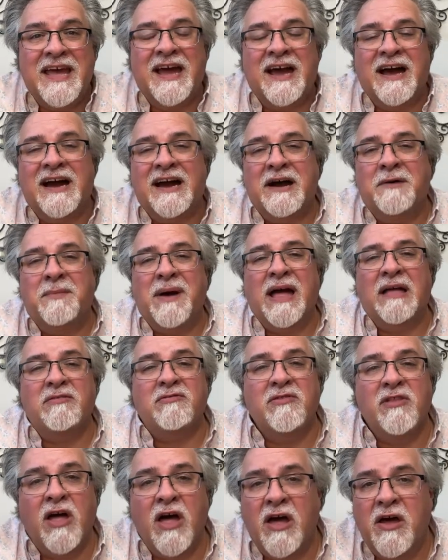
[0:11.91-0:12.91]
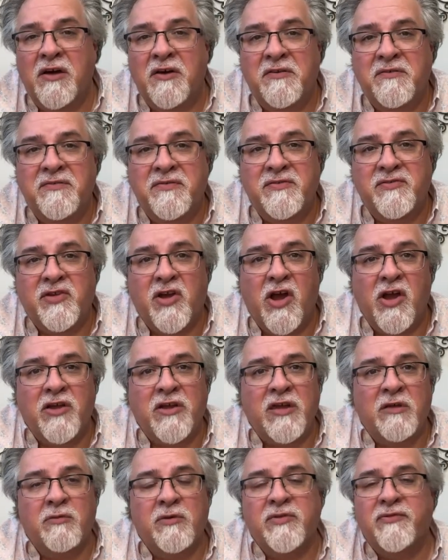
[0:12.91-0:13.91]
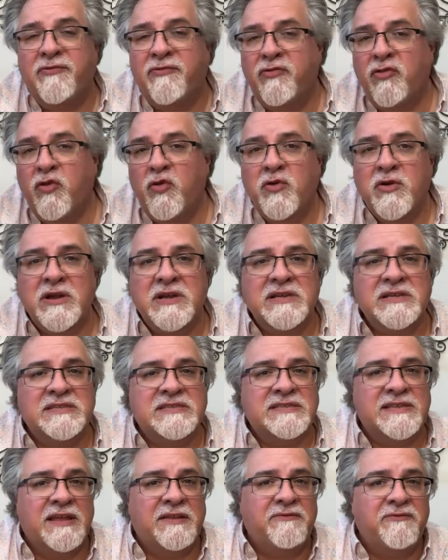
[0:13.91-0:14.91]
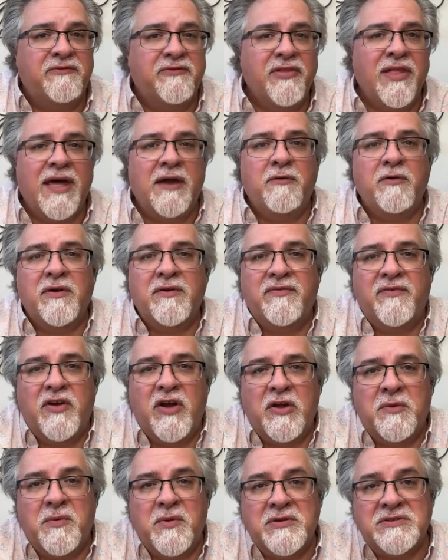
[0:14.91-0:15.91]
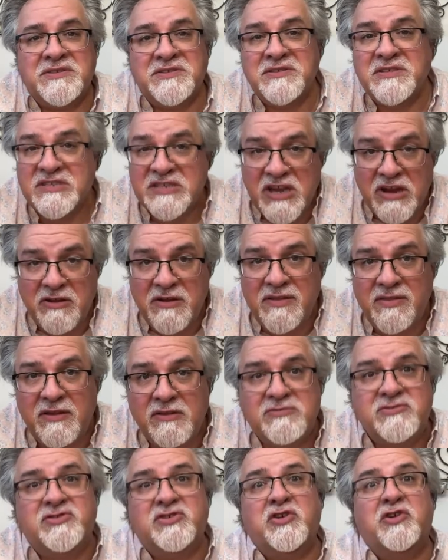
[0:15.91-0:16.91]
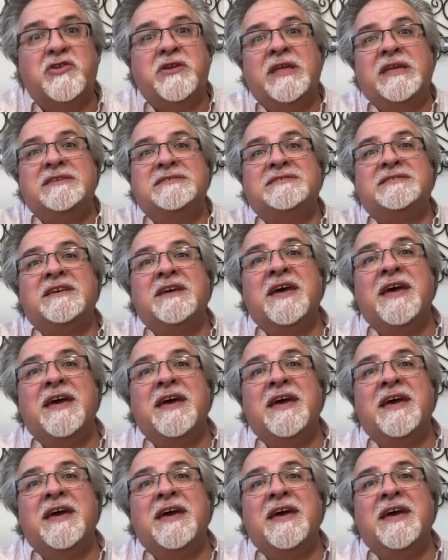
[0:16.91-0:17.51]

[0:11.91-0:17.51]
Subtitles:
I love talking with florists and flower farmers and sharing their journeys